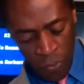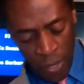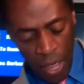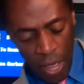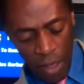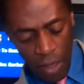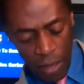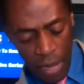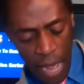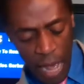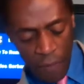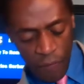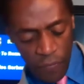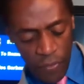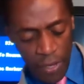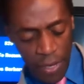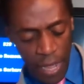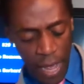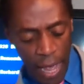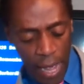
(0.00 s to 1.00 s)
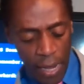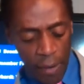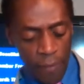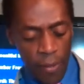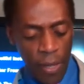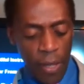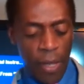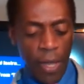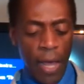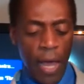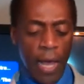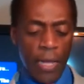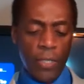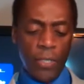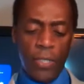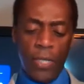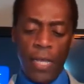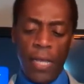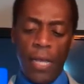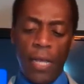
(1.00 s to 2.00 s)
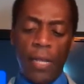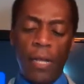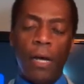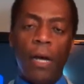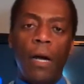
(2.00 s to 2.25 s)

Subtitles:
And after that, I see